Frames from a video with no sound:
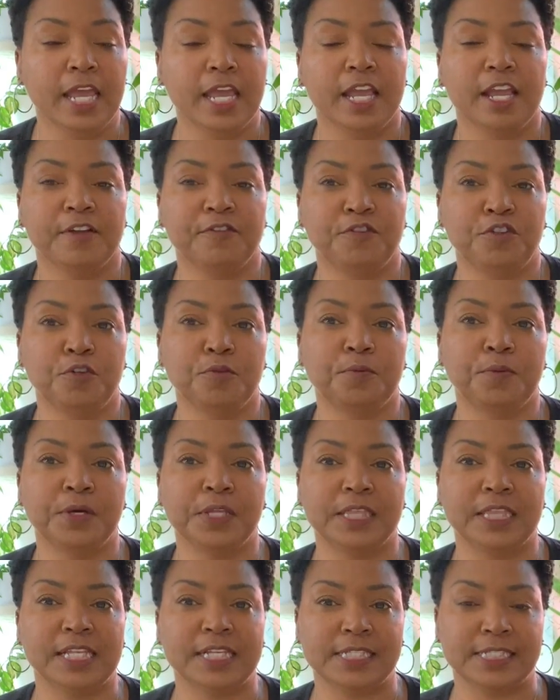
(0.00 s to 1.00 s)
If you
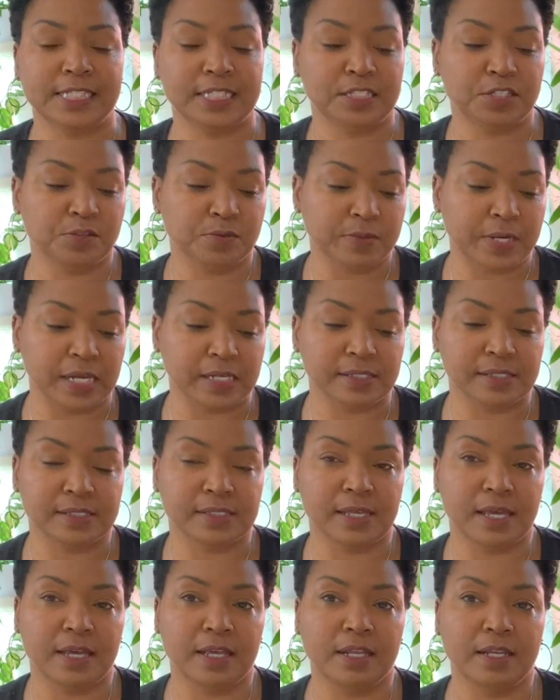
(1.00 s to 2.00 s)
put this in direct
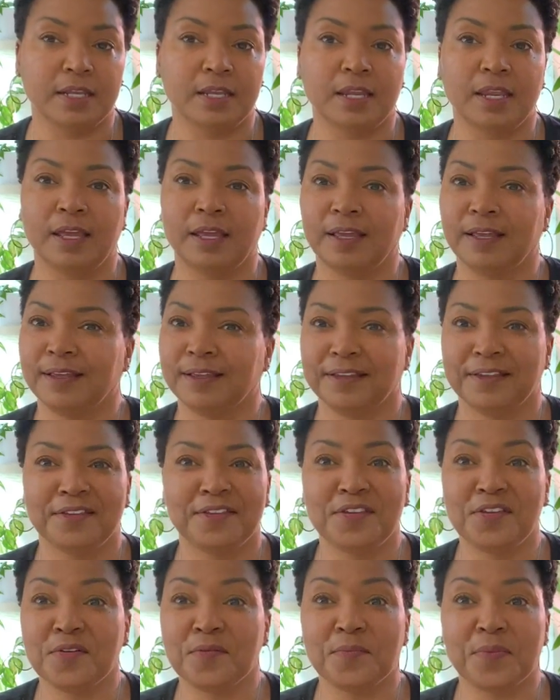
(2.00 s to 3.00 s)
sun,
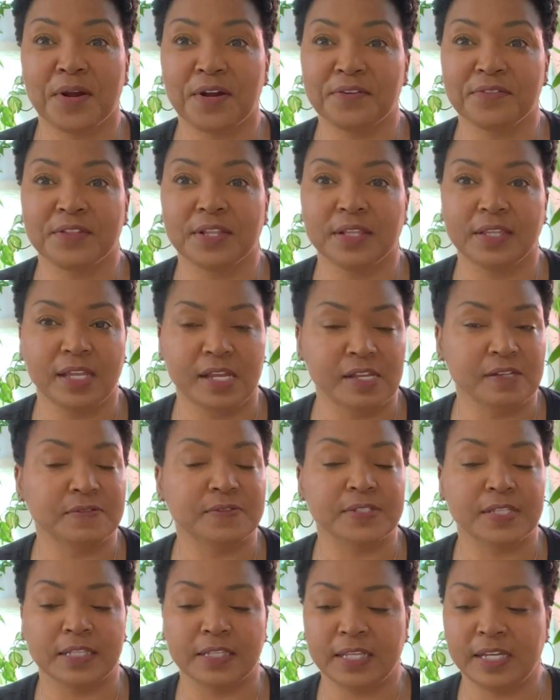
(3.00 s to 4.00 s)
you'll burn the leaves.
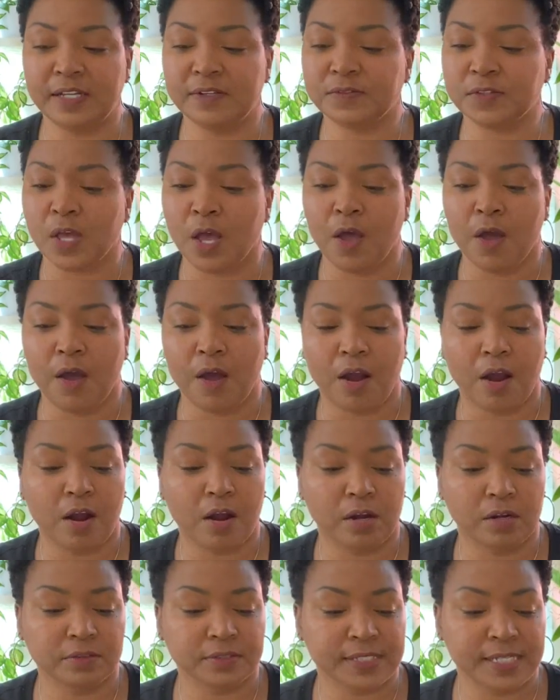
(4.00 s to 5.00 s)
The leaves
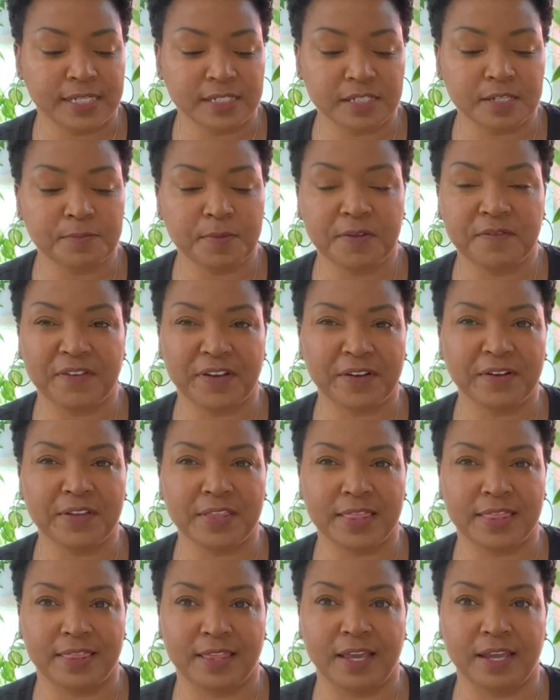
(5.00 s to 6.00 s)
are tend to be very
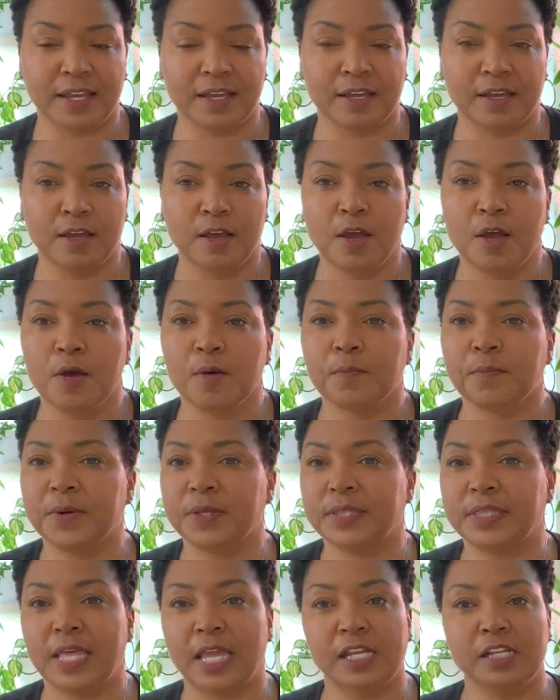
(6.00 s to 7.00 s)
thick,
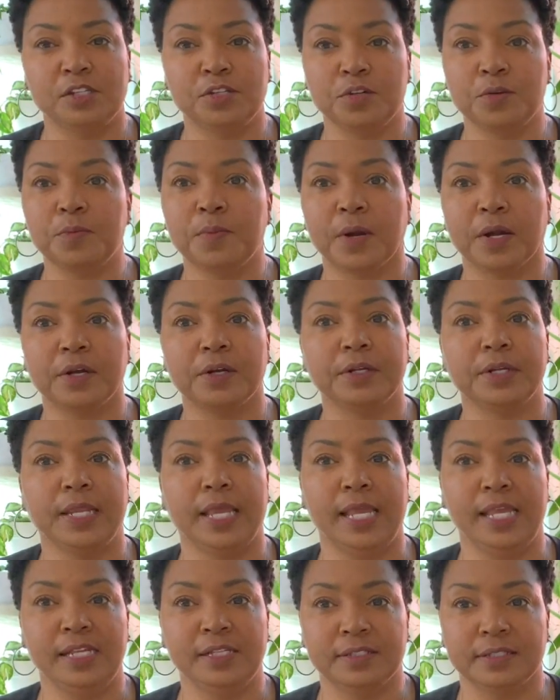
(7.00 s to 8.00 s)
but they do burn
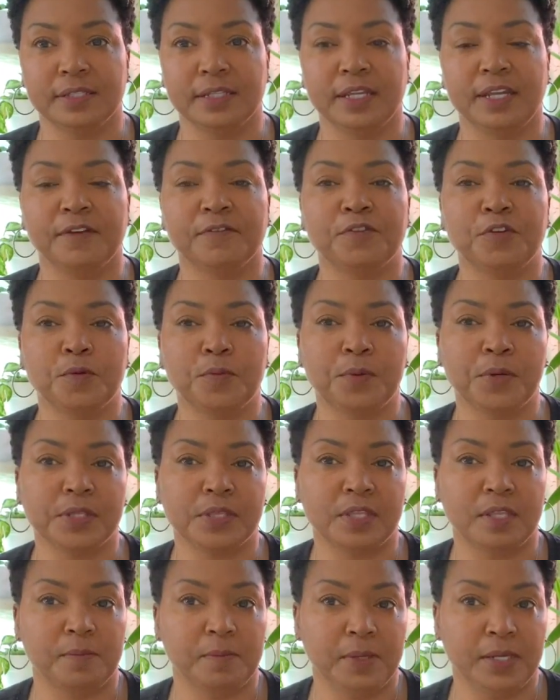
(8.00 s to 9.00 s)
easily if you put
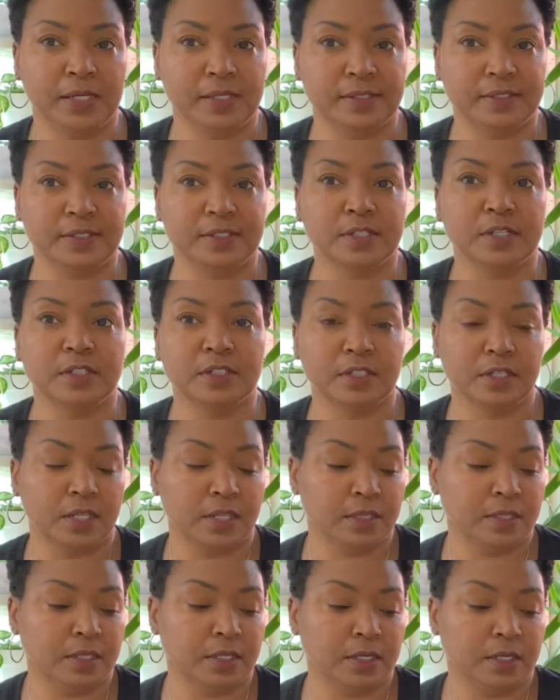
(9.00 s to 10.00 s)
them in
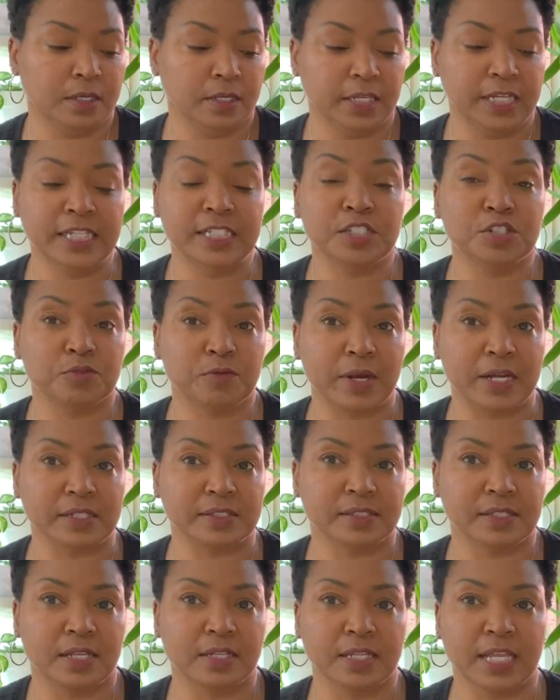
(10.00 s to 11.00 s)
the indirect
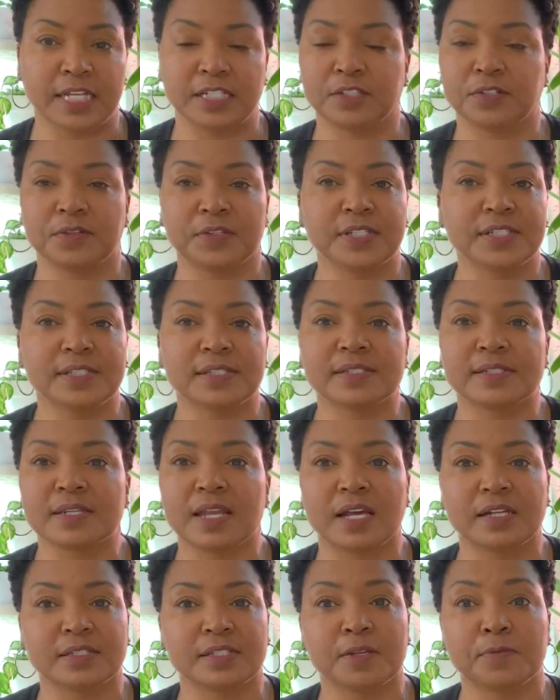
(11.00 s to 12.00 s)
sunlight. So this is
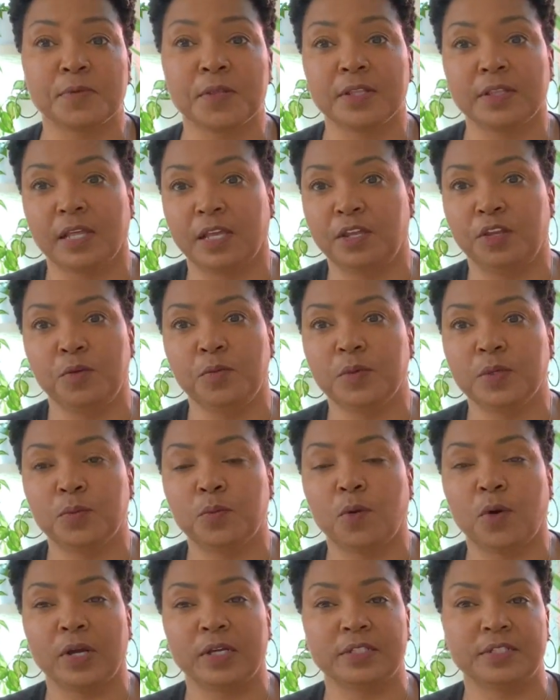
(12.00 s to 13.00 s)
not something that you would
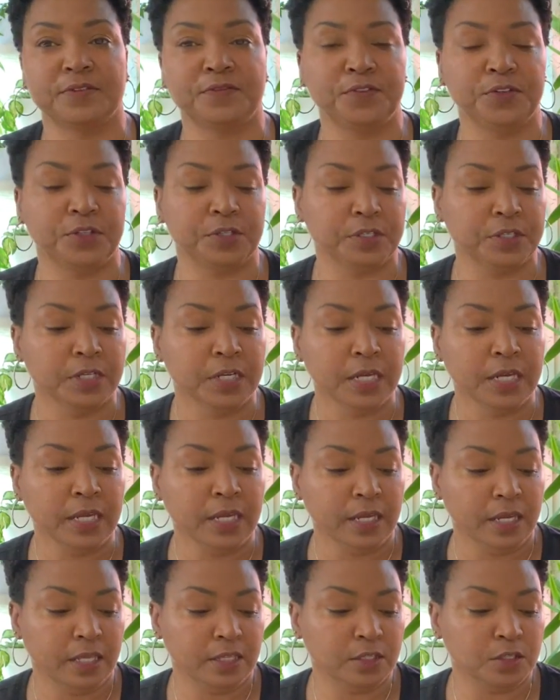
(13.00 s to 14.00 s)
want if you're
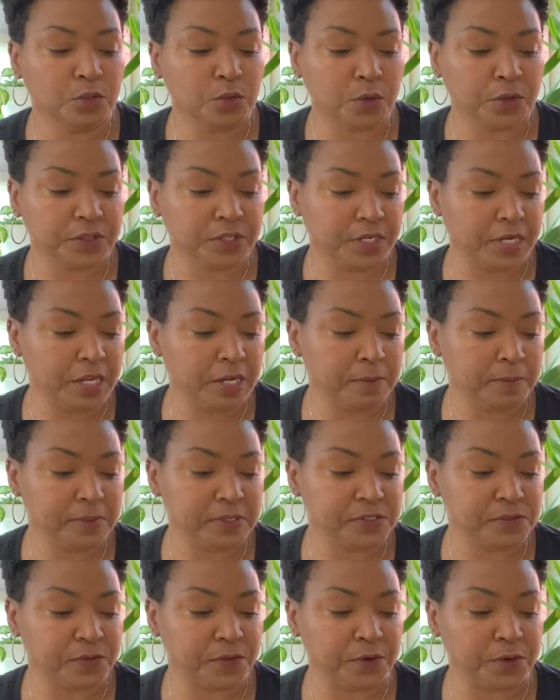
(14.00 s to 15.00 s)
in the Northern
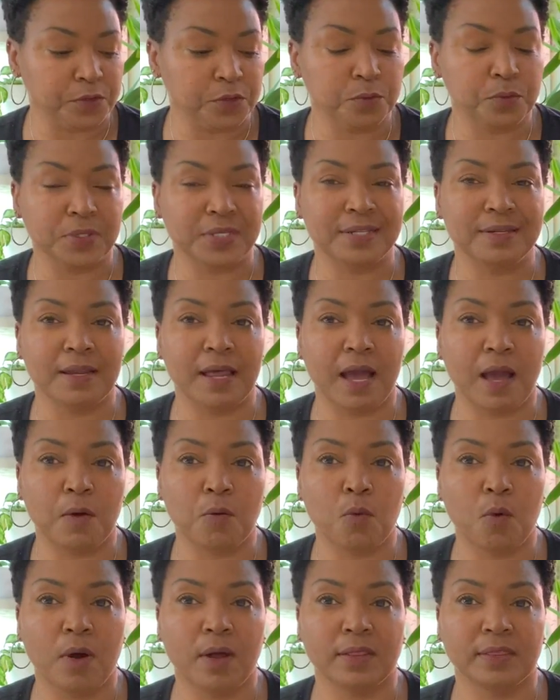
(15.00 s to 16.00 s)
Hemisphere. You would not
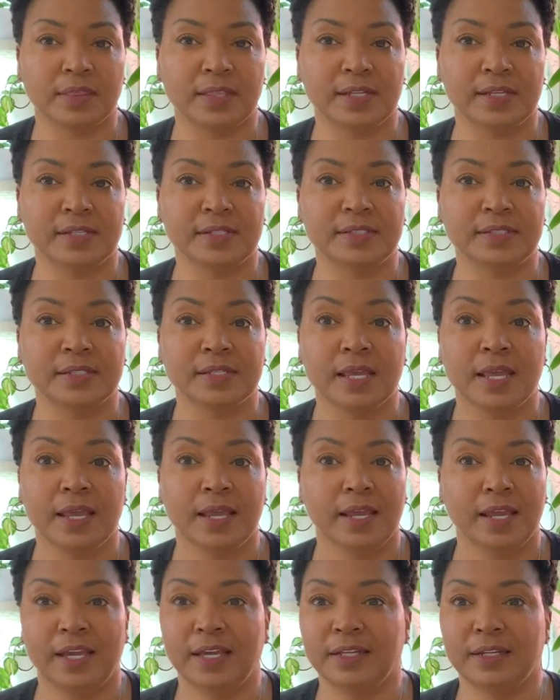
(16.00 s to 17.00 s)
want this
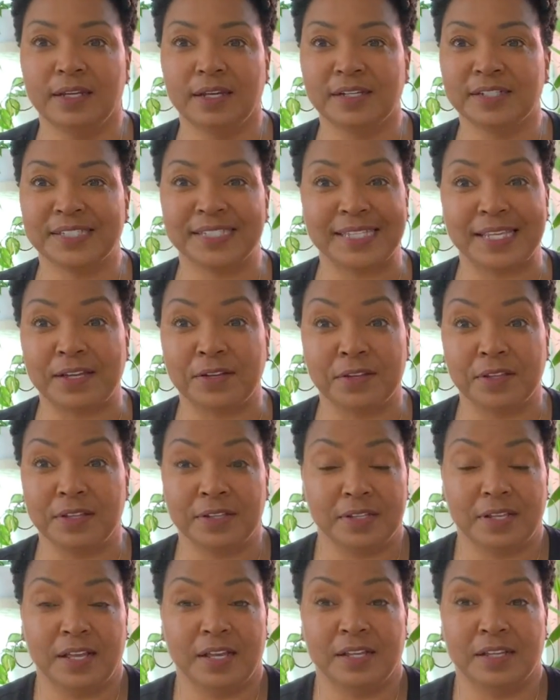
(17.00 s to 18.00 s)
in a south,
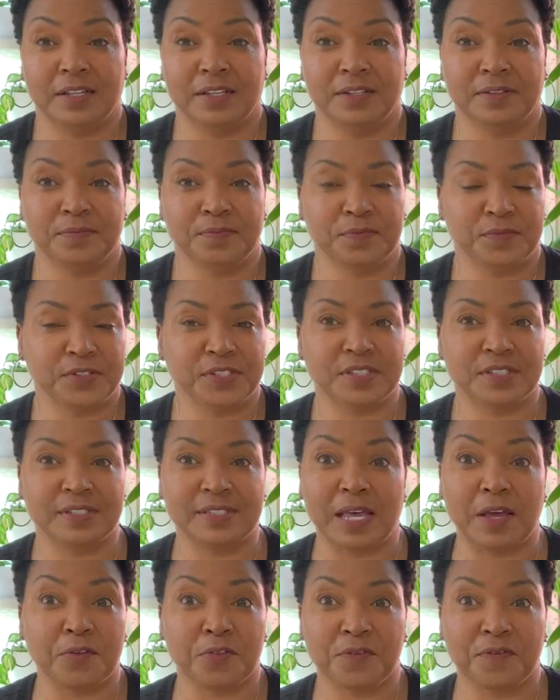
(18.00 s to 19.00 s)
uh, um,
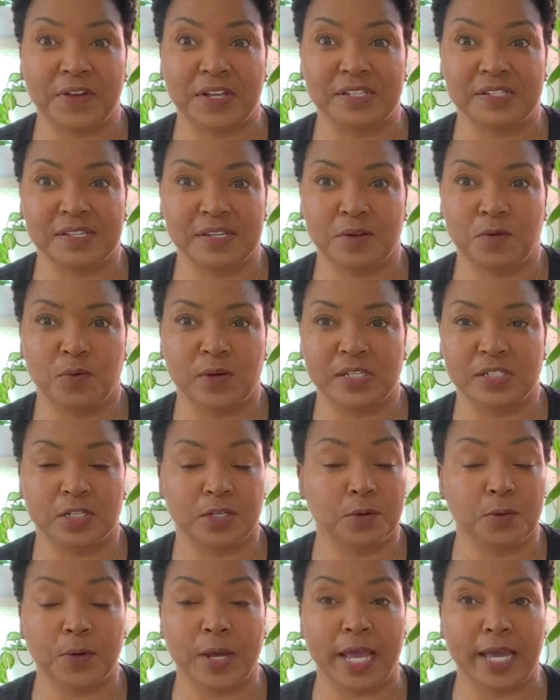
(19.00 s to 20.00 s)
south facing
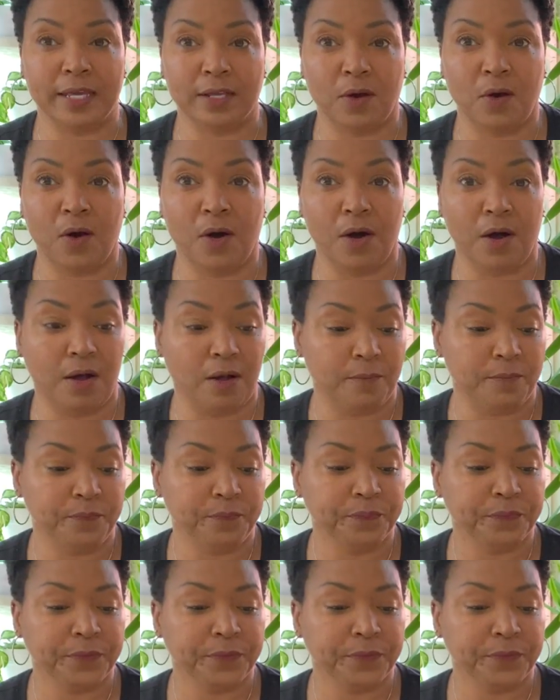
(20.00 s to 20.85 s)
window at all.